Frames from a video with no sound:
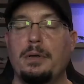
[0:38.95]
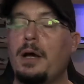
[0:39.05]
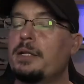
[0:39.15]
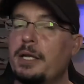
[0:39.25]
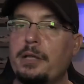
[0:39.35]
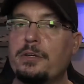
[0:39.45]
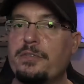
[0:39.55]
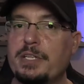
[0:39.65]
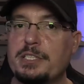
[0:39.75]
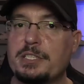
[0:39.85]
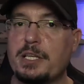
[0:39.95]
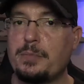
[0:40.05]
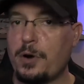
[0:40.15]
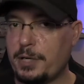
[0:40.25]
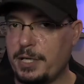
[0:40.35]
Unlike other devices on the
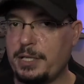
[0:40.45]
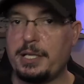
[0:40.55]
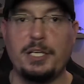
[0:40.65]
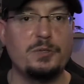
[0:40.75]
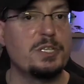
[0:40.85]
market that use